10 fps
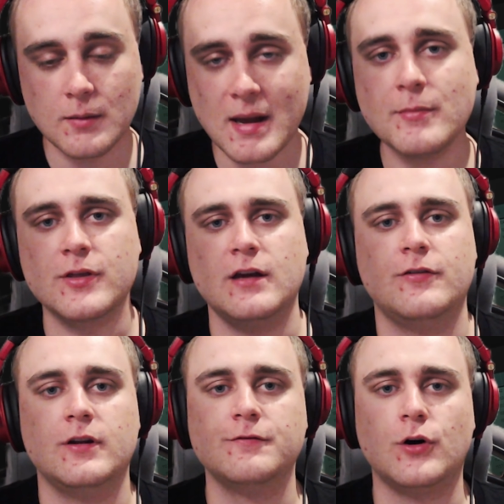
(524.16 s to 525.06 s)
a mammoth
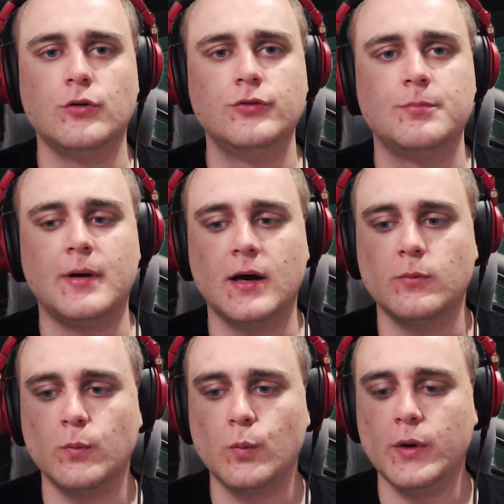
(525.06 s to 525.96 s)
effort involved, but
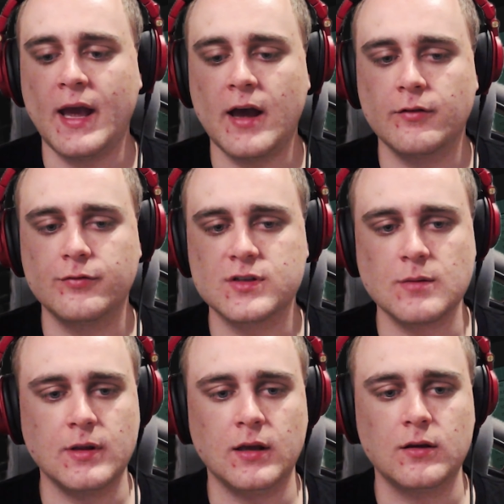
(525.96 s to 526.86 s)
we have
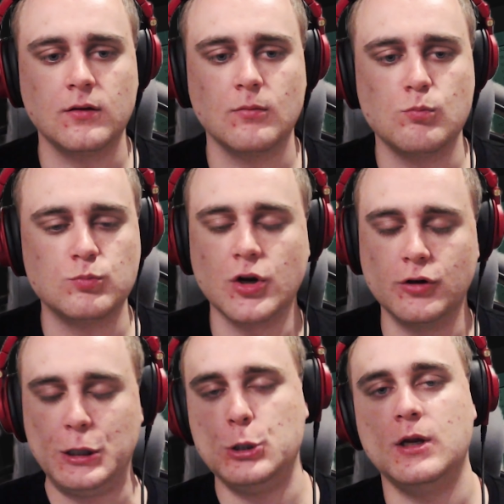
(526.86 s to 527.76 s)
something
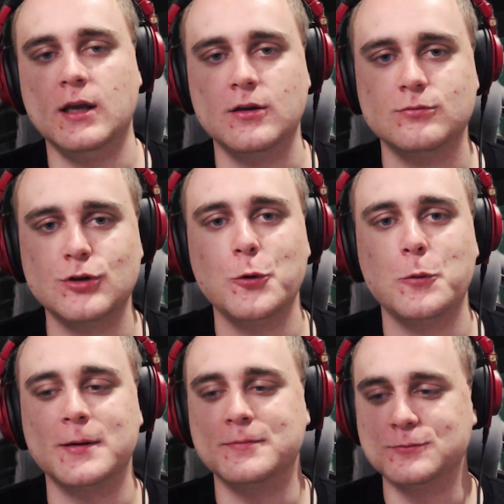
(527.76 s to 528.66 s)
totally unique. No
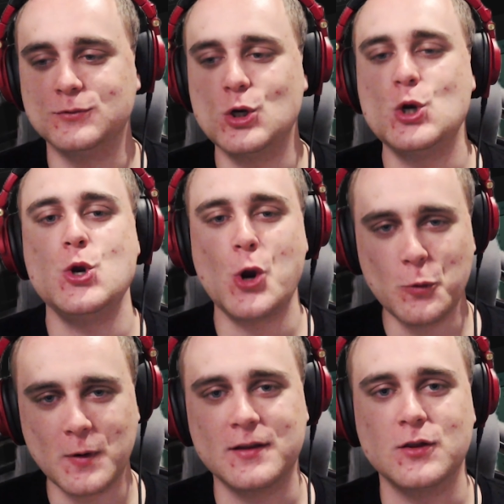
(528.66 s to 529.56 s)
one
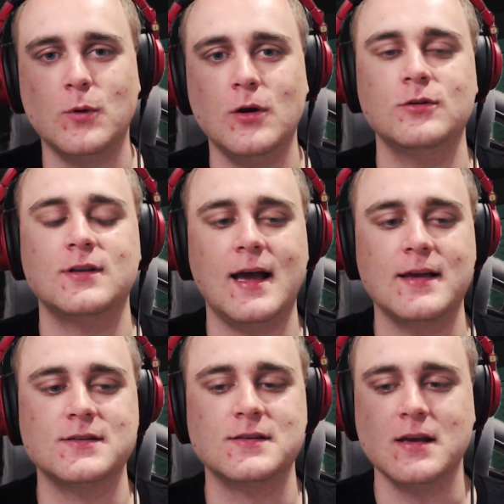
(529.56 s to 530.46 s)
in the world
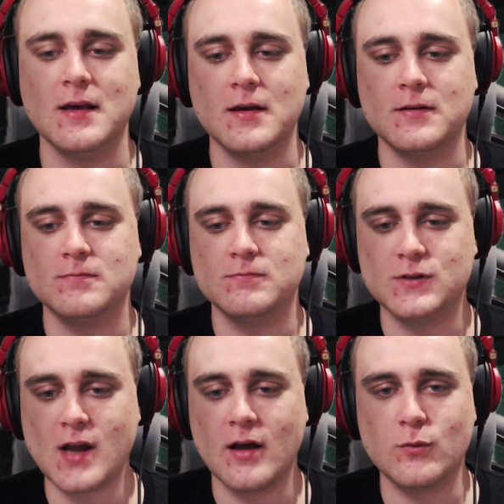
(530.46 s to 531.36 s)
has
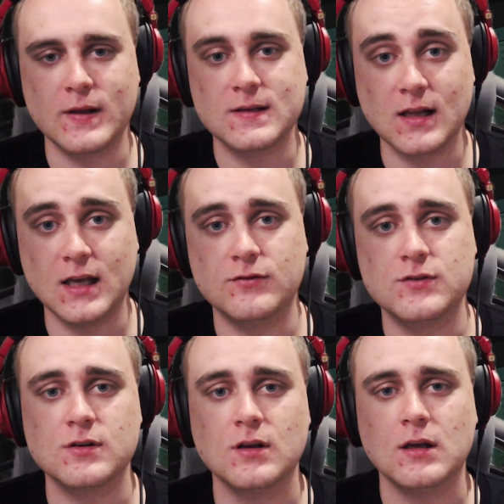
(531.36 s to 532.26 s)
Darton wet
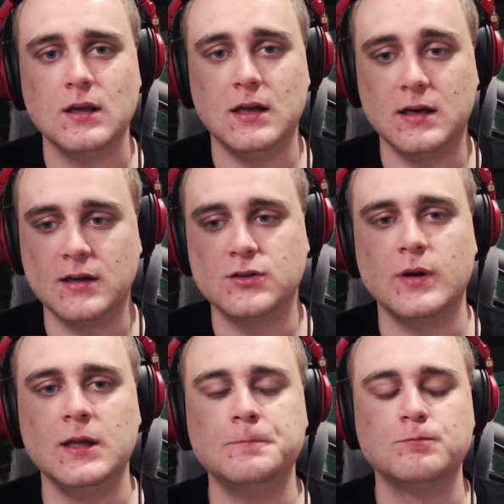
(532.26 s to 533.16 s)
sleeves in an
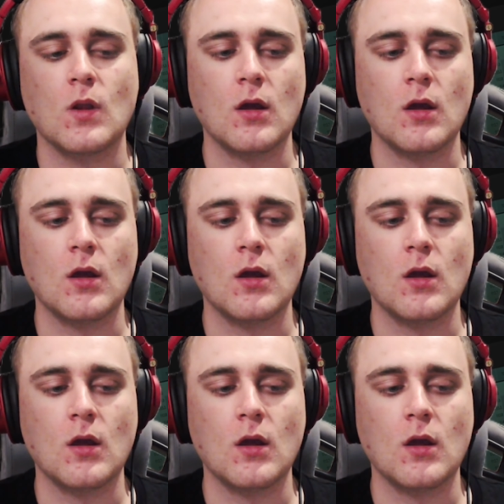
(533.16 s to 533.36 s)
N20.